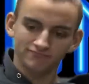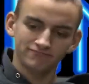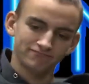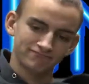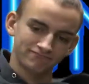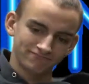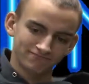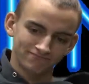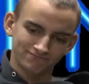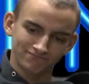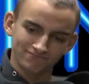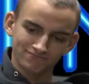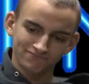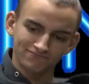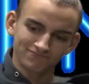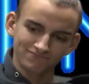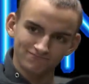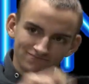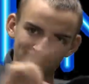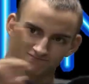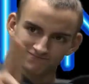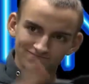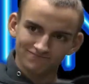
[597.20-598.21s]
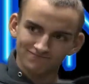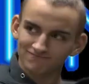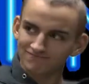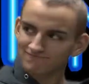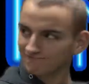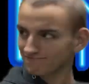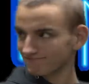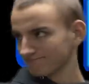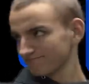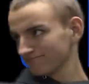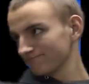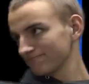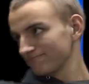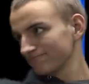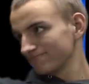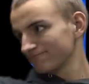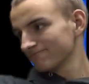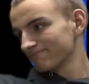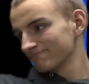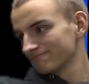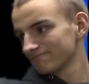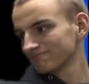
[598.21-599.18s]

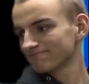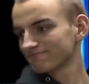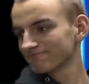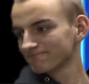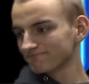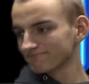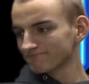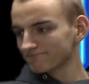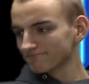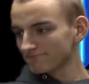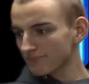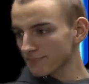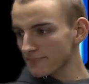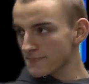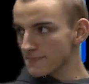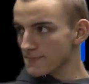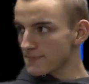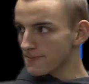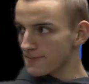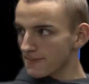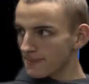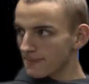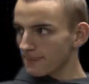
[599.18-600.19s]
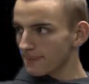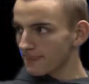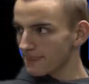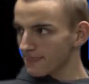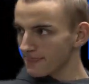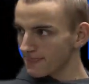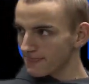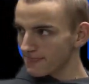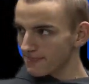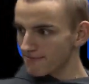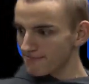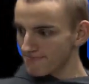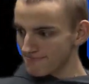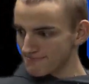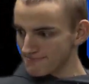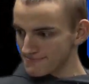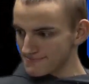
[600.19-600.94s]
[no speech]